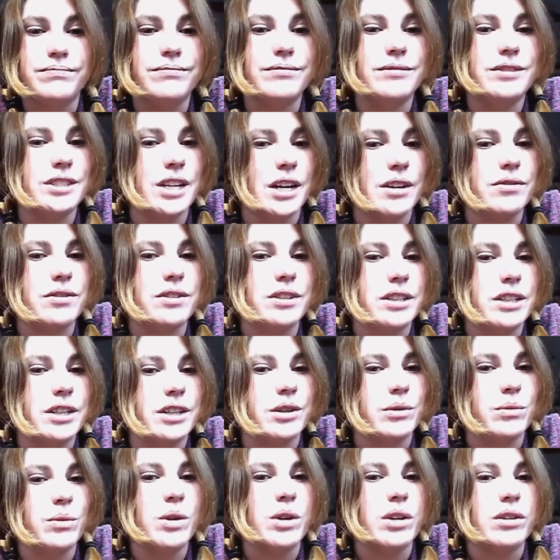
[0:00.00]
definitely going
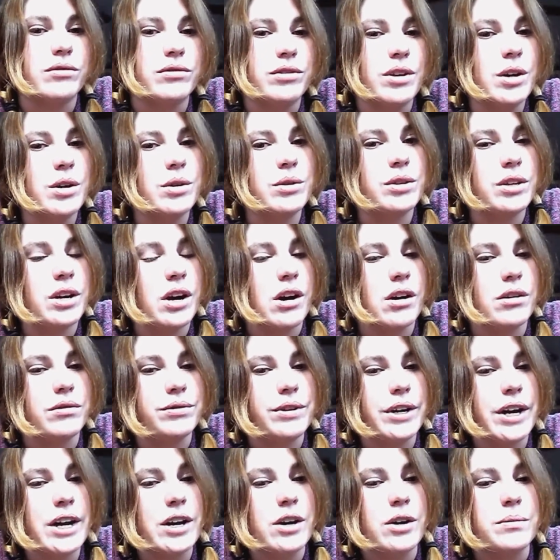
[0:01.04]
to want a phone to call for
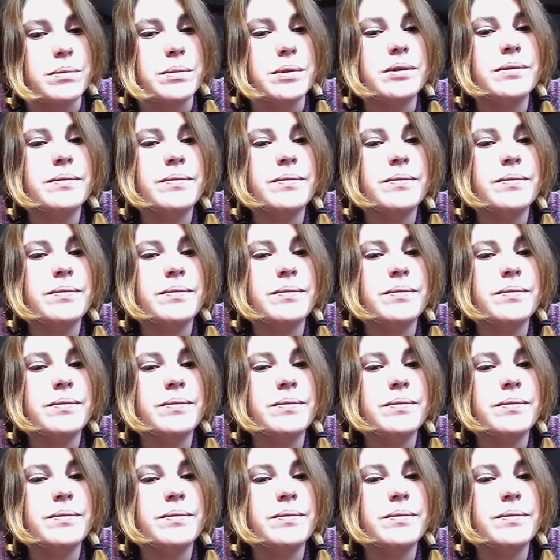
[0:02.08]
help.